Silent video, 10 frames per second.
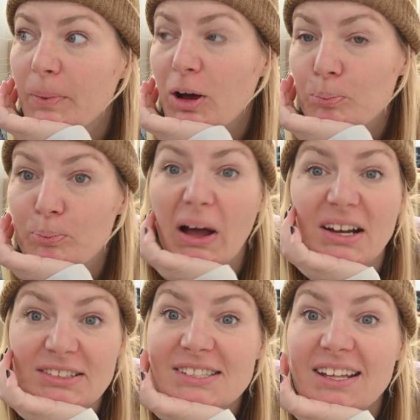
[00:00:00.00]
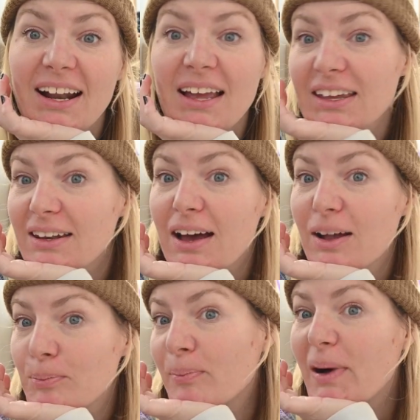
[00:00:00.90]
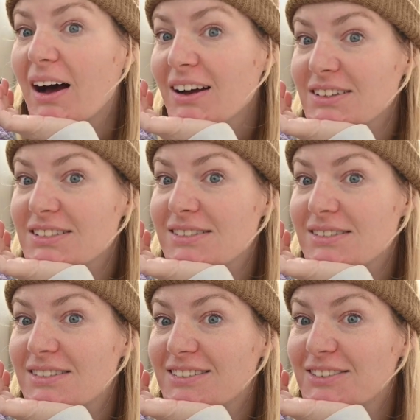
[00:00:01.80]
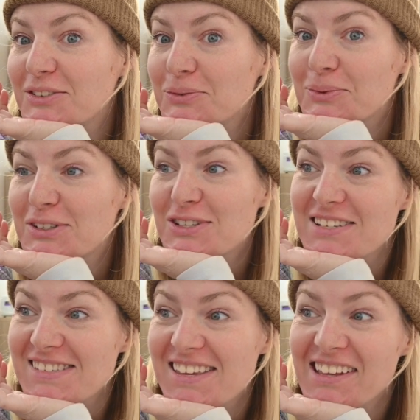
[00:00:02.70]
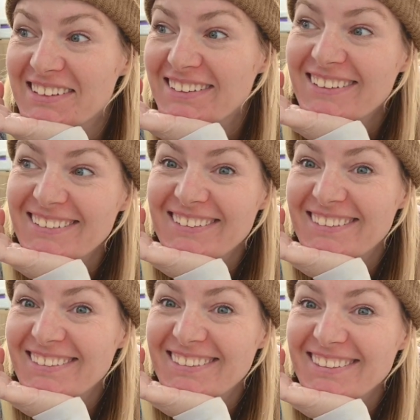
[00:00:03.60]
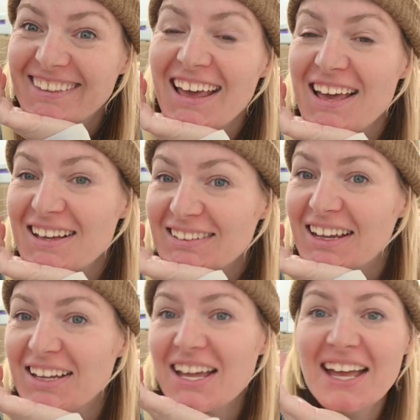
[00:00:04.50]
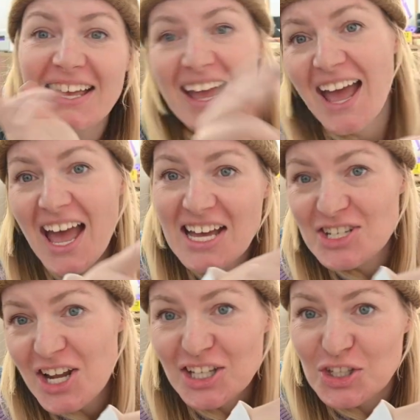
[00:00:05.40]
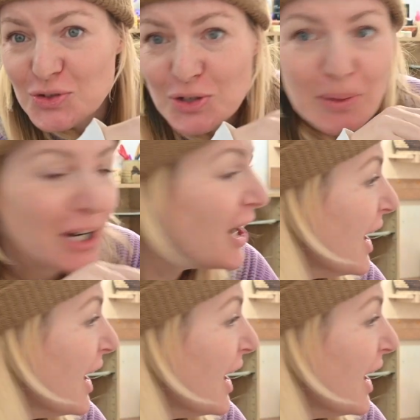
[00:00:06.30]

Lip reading: a box that I can unbox, which is like #YouTuber.